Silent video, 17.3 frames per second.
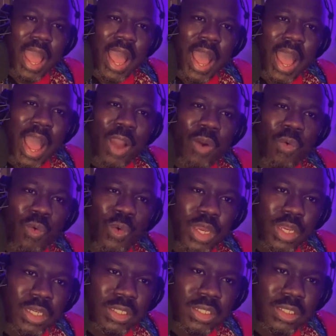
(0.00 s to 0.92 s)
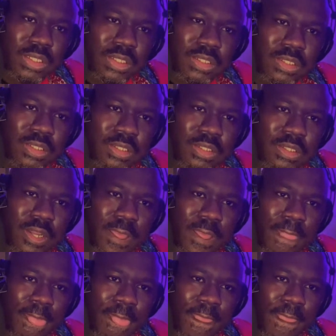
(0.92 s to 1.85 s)
i wish
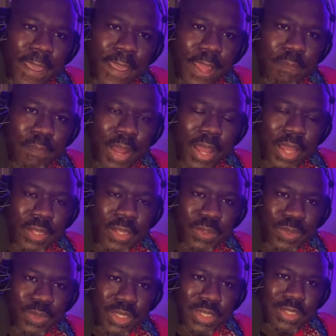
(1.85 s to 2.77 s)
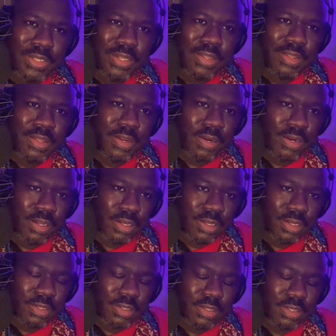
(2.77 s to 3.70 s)
in my 20s and
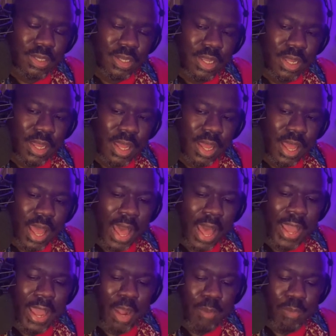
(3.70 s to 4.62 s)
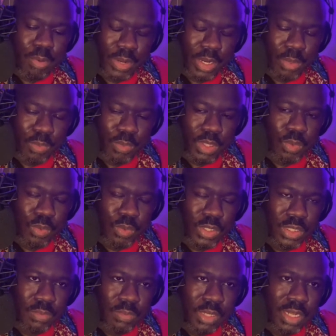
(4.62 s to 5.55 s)
30s, I operated with the
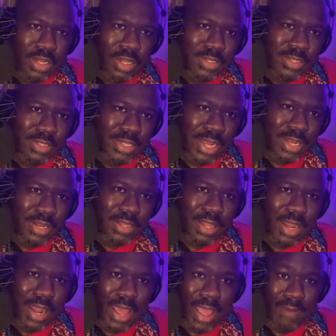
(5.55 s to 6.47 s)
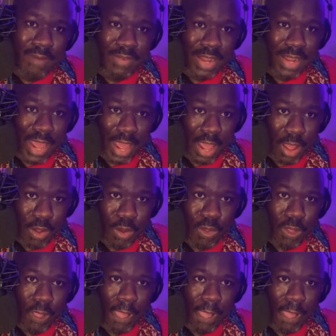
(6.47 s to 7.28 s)
wisdom and the understanding that I have now